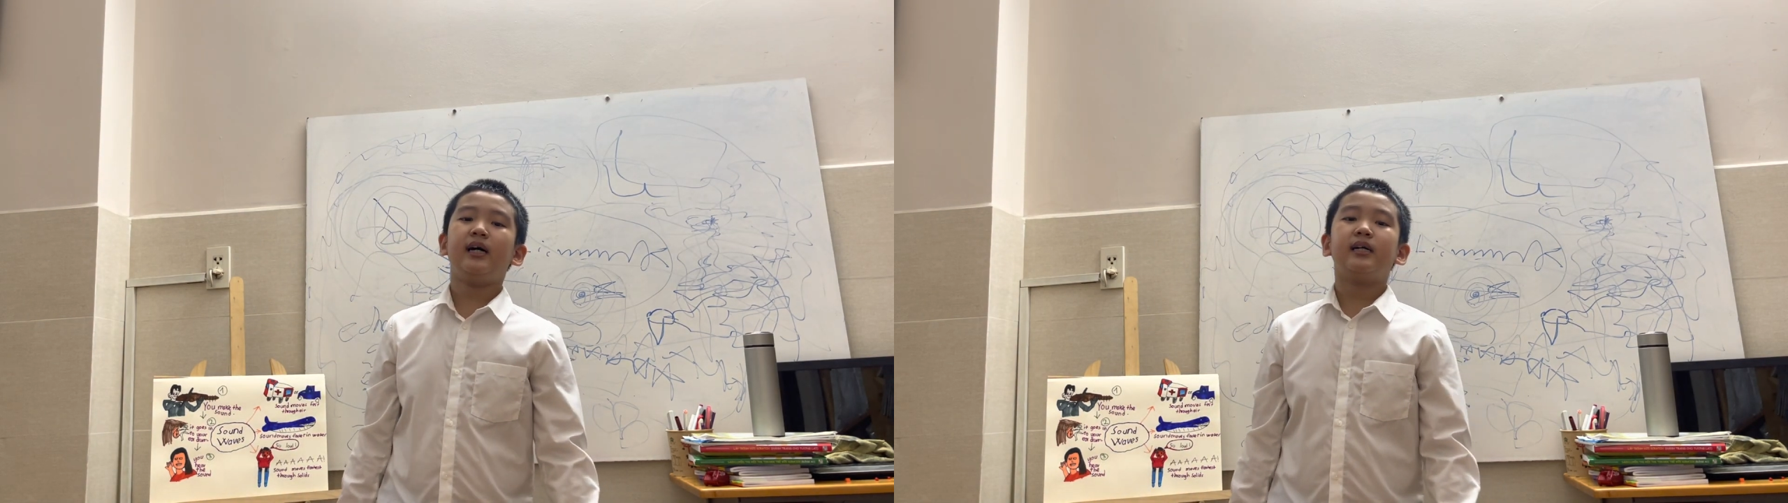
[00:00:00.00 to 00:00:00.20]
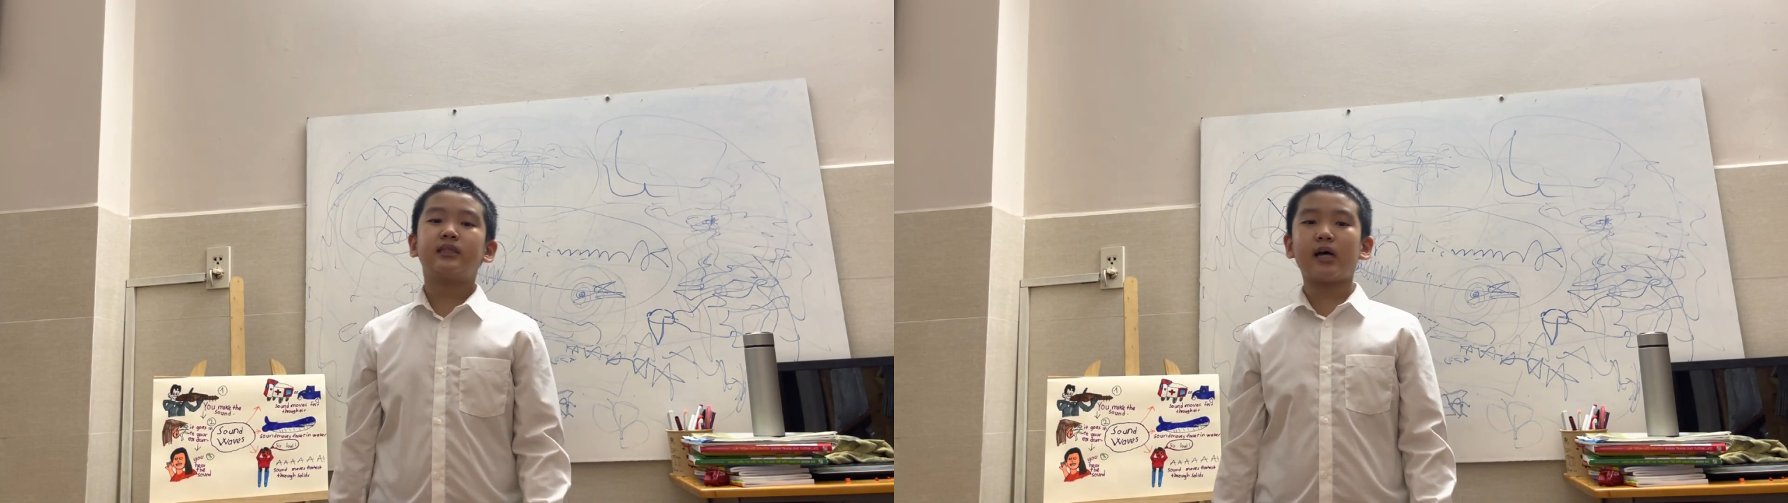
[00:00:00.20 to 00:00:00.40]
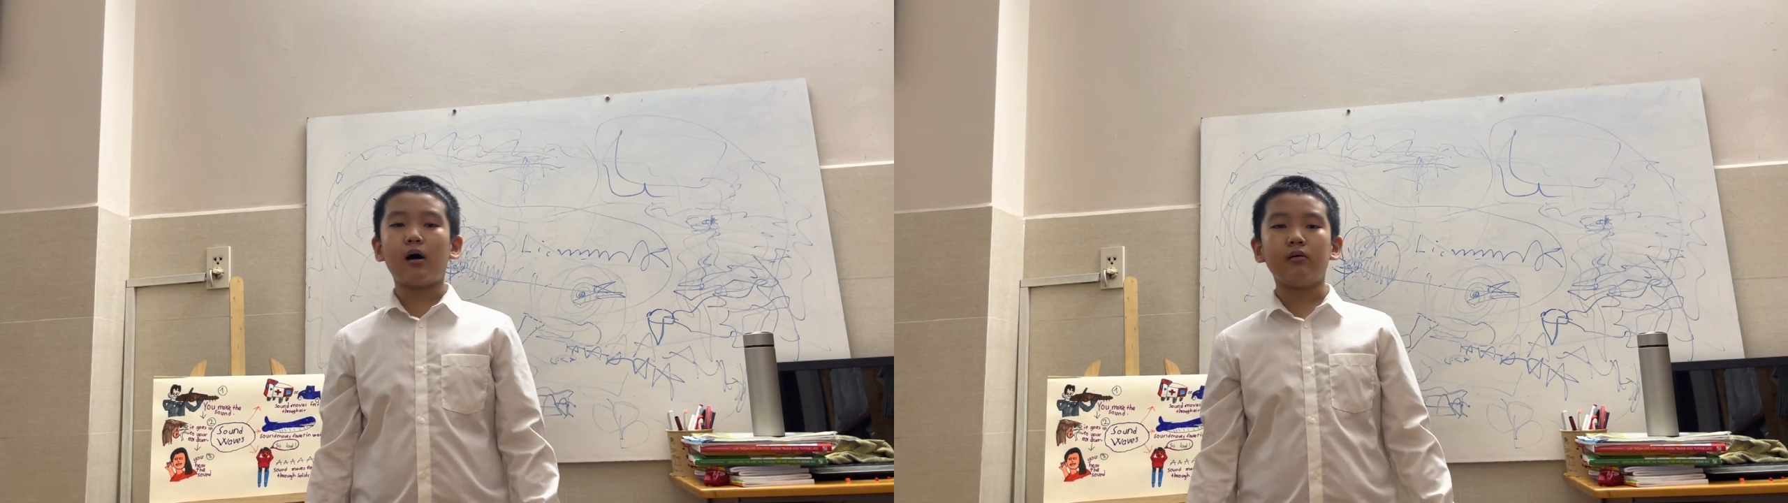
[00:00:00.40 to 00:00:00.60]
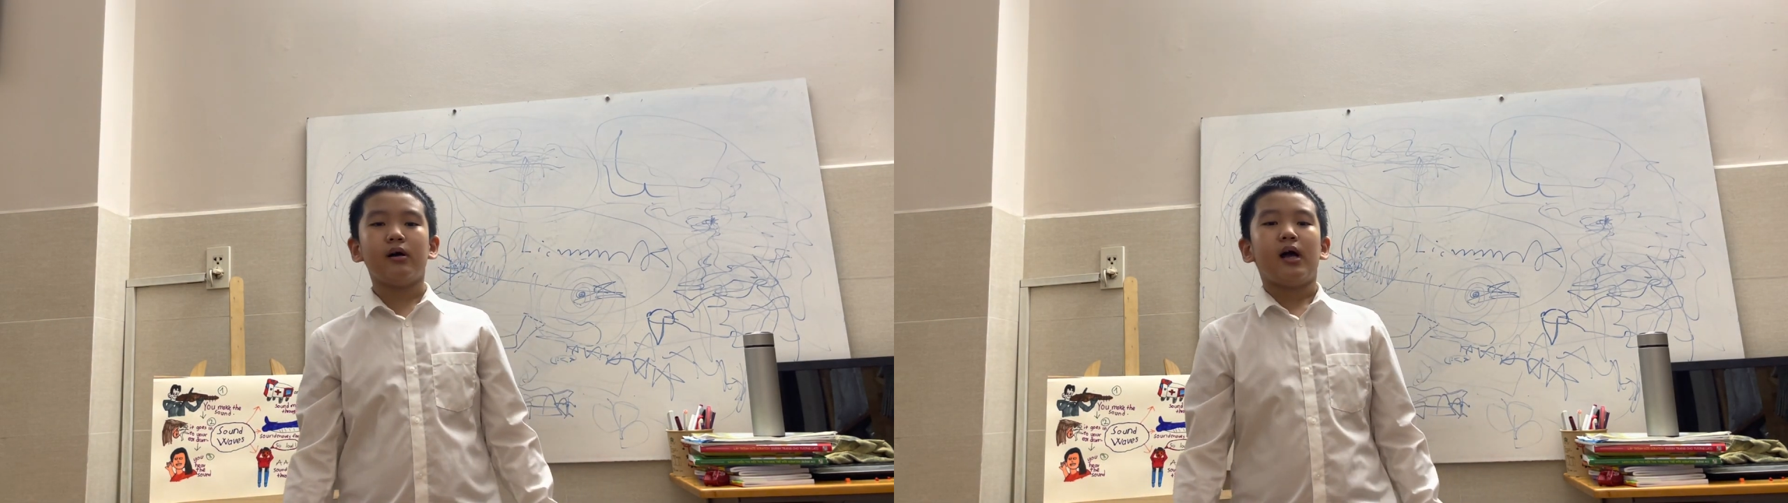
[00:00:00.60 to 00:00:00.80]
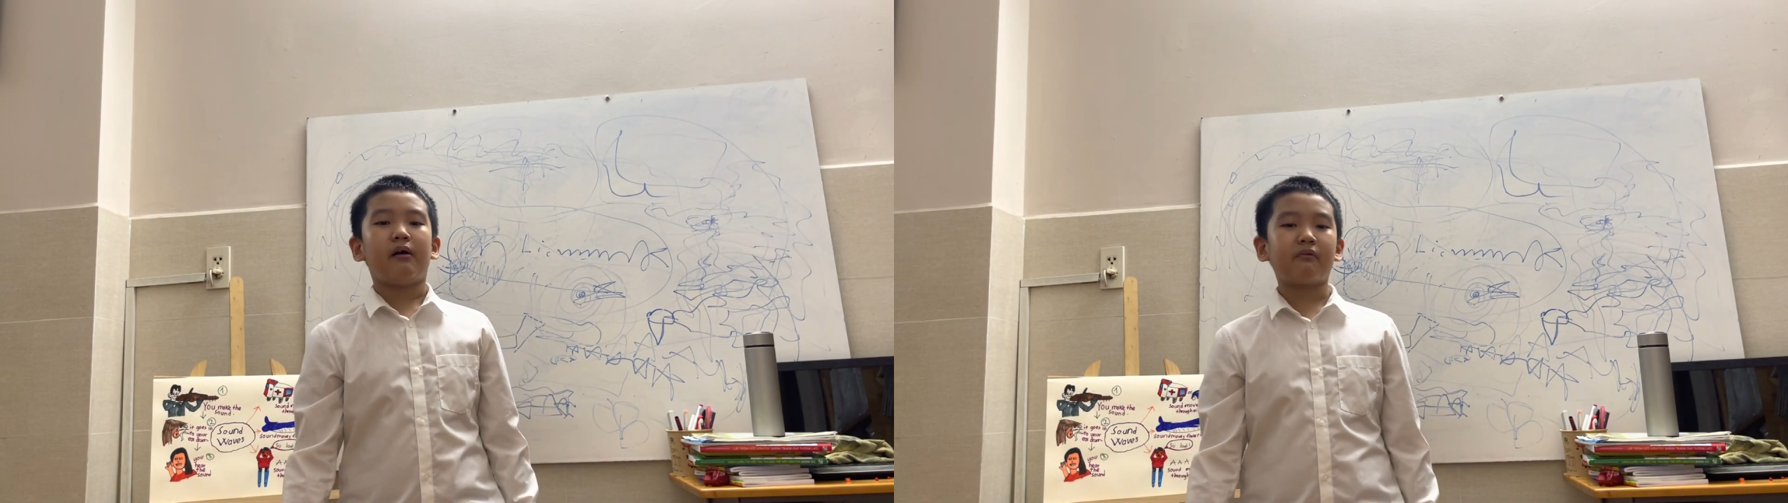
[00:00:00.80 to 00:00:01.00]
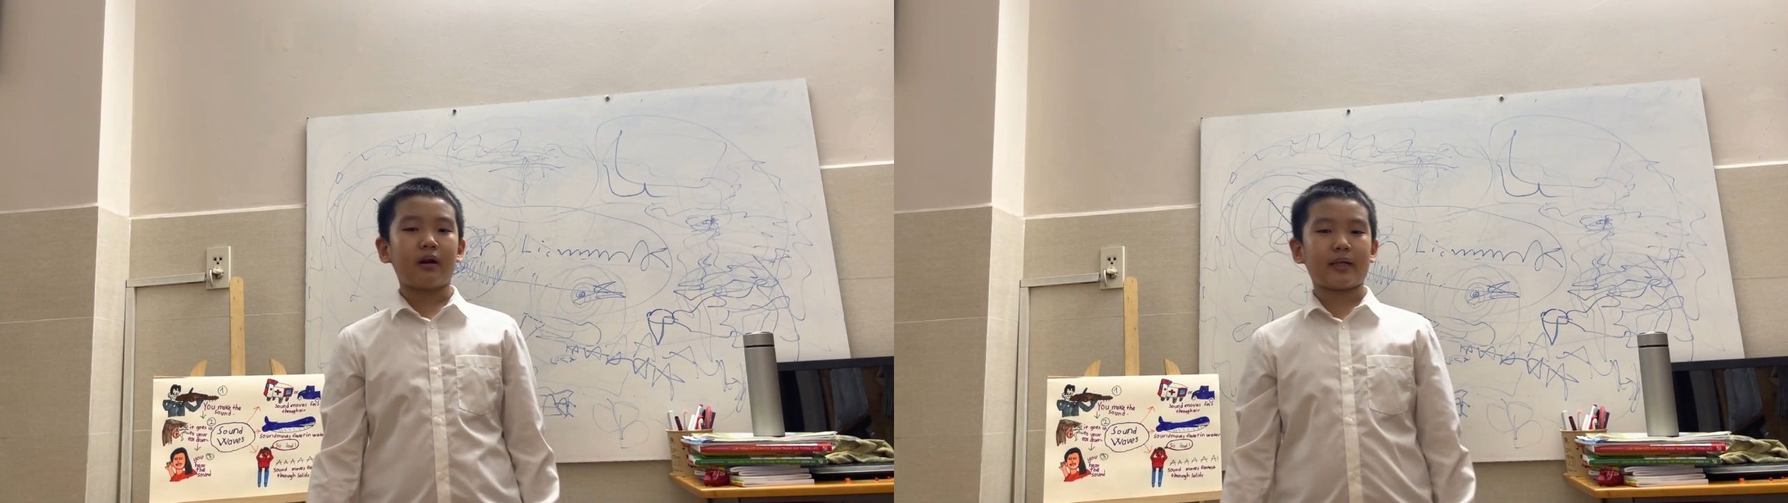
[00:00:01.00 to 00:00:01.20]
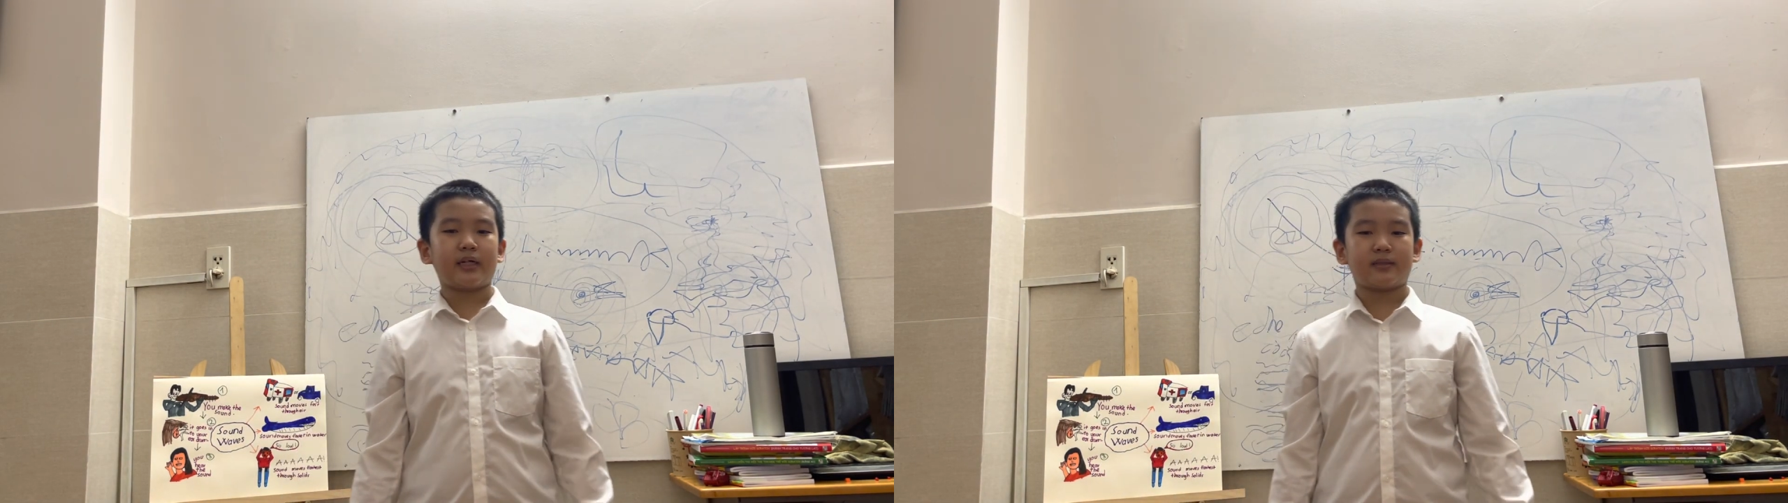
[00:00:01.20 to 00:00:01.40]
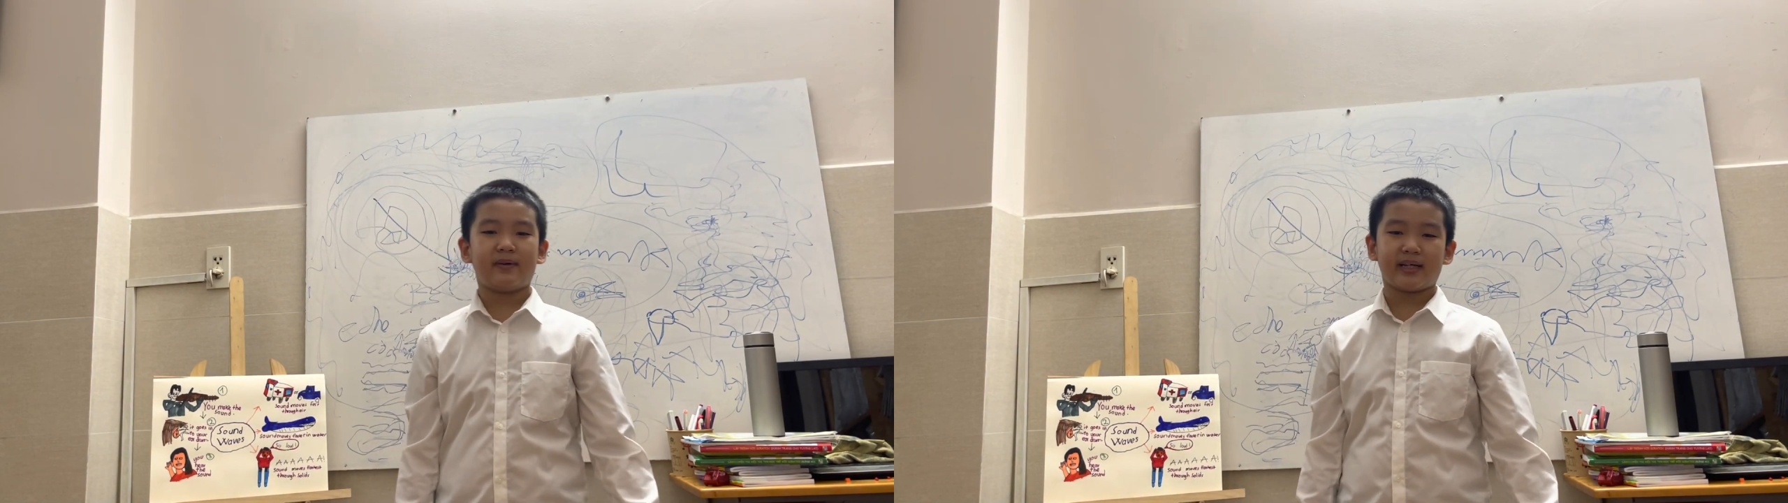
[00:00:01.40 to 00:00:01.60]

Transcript: So if you like this